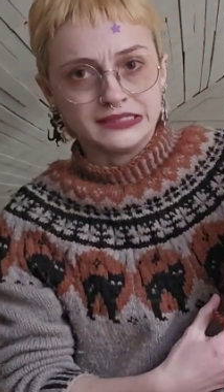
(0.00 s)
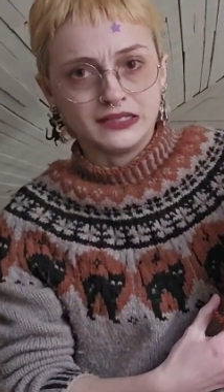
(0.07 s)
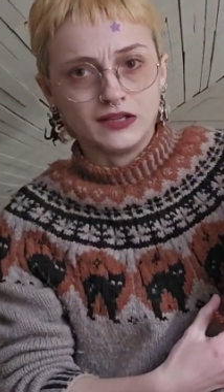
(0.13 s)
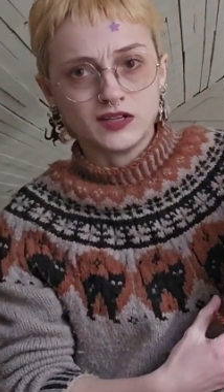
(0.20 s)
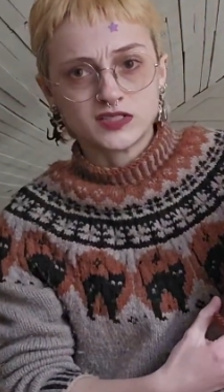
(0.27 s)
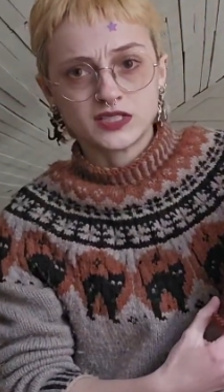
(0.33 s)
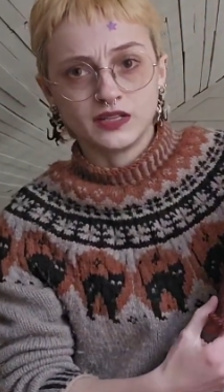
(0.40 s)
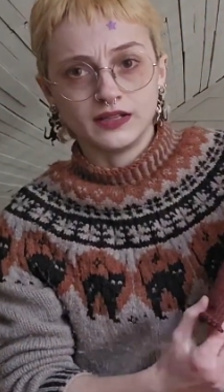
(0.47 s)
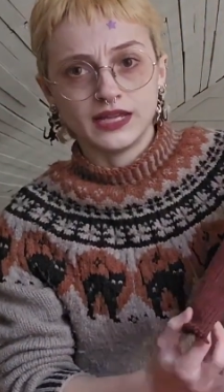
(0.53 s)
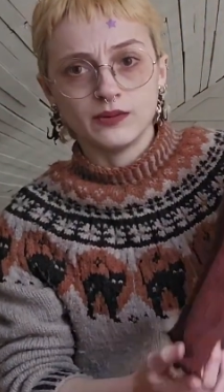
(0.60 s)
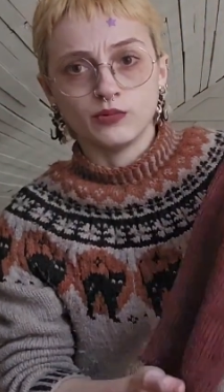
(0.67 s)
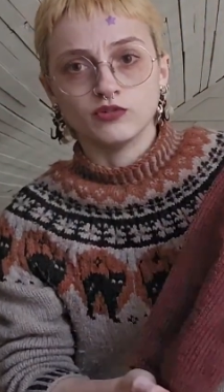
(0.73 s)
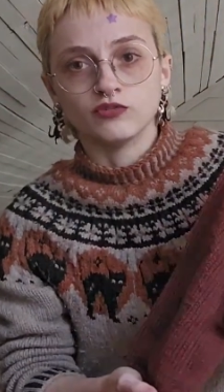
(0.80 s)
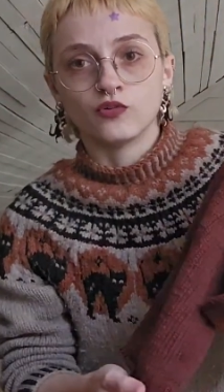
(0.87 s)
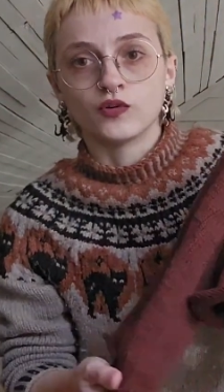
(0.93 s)
lost the
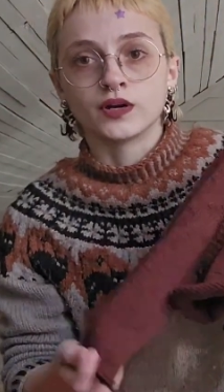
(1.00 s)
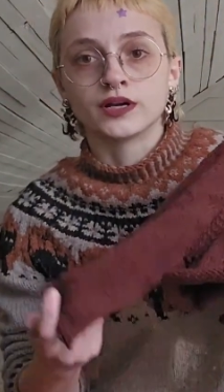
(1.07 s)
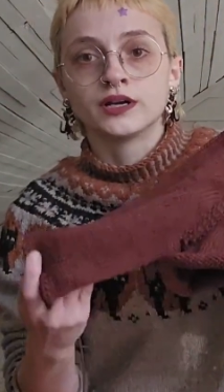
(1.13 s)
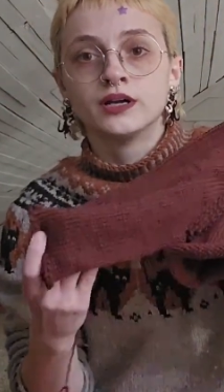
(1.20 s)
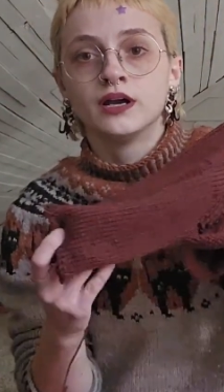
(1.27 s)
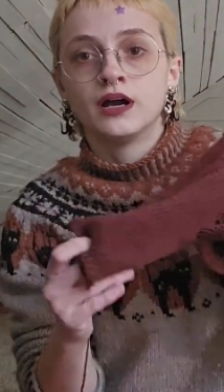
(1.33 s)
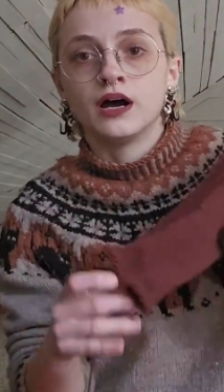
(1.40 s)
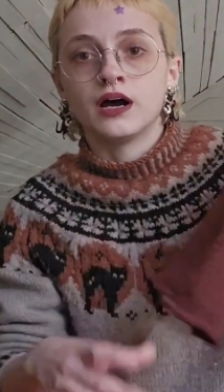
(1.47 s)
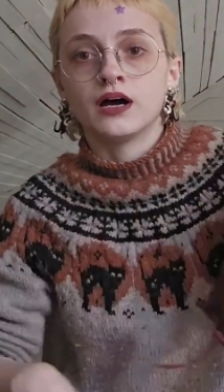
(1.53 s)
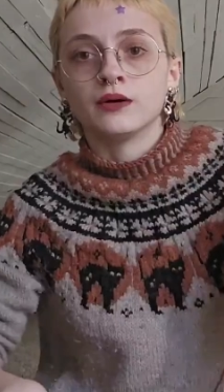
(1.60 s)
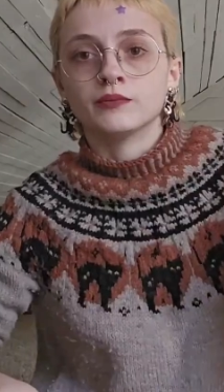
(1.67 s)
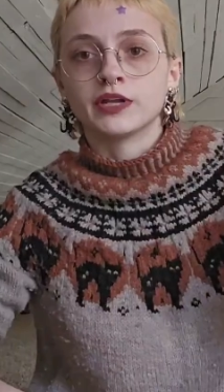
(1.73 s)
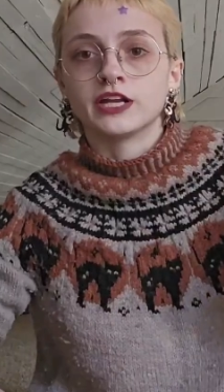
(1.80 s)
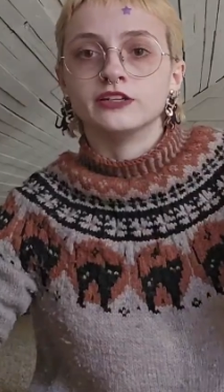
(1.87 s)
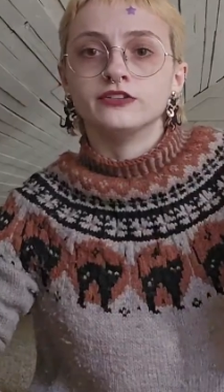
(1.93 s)
label for,
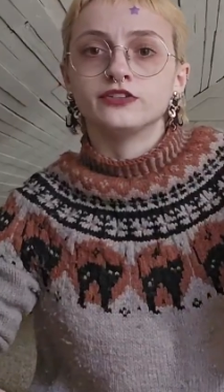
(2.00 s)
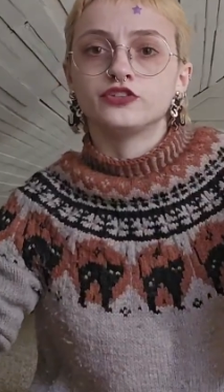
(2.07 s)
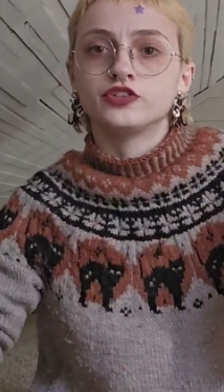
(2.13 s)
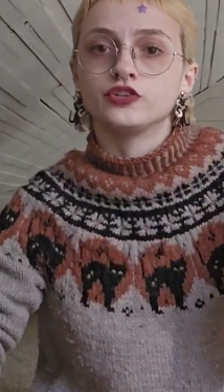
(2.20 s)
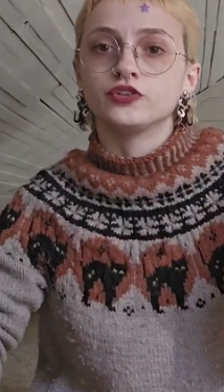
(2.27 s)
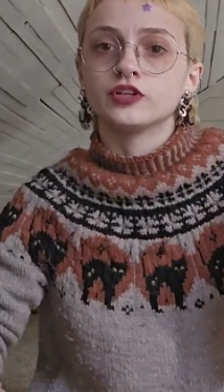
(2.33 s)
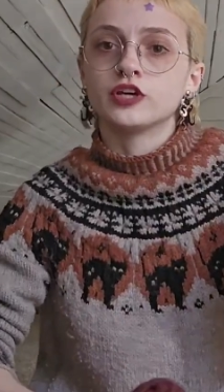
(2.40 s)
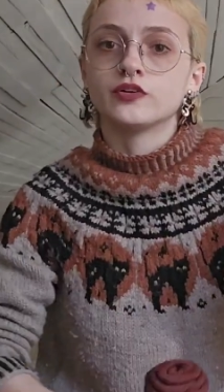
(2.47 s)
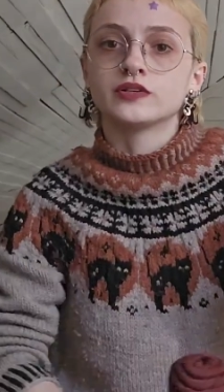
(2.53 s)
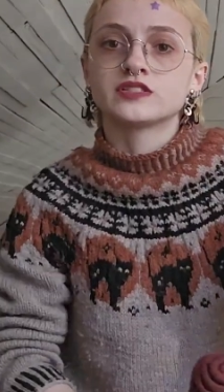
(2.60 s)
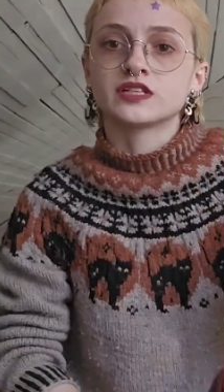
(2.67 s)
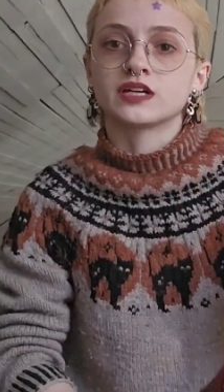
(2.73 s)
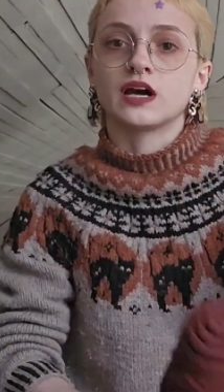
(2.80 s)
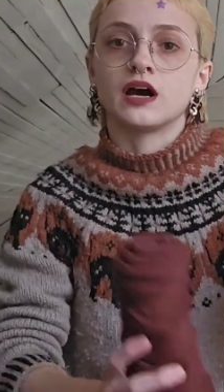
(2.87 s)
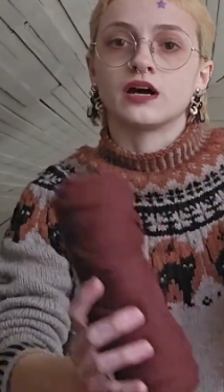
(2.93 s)
but I do know it's
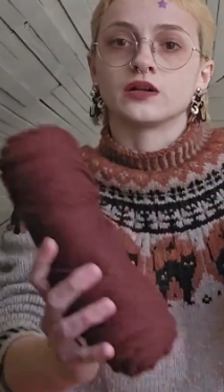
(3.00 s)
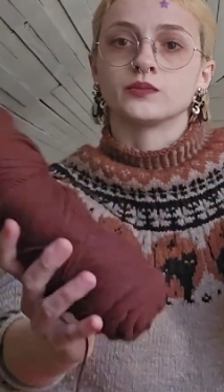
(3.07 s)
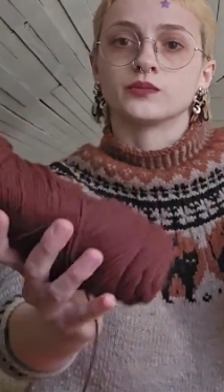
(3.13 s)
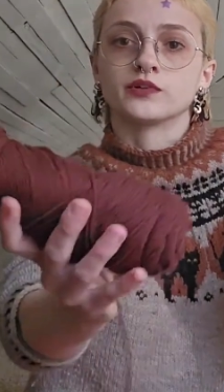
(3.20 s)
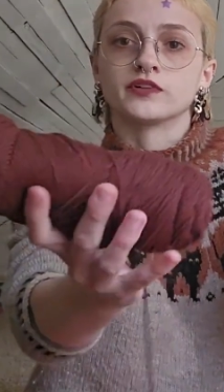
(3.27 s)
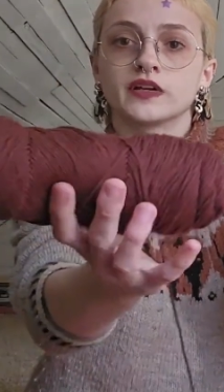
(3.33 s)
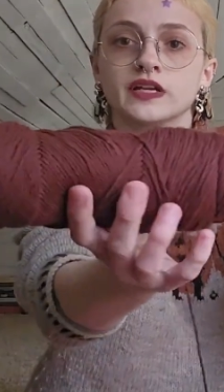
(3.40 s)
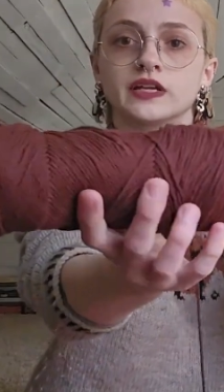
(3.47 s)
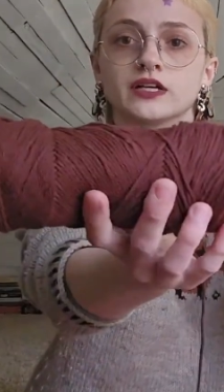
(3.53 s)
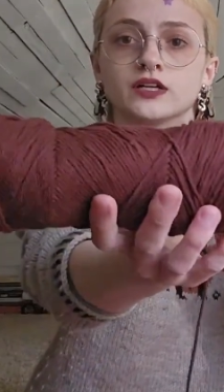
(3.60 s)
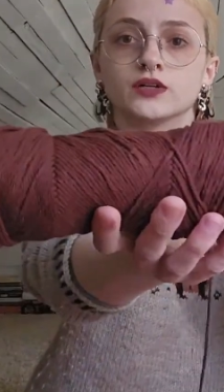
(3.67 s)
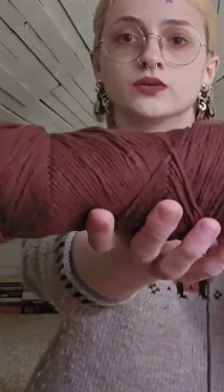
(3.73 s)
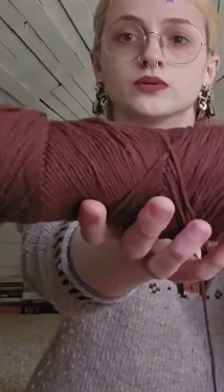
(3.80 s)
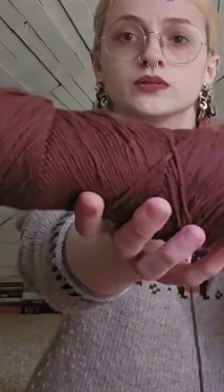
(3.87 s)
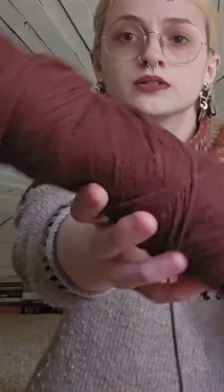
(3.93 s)
a cotton
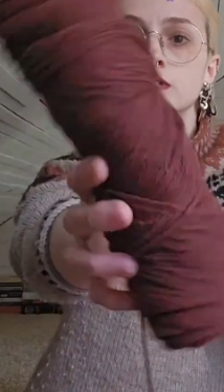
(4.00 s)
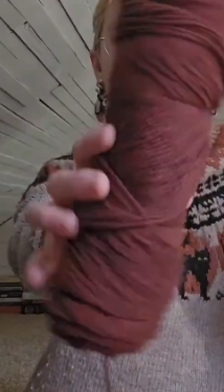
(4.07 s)
merino,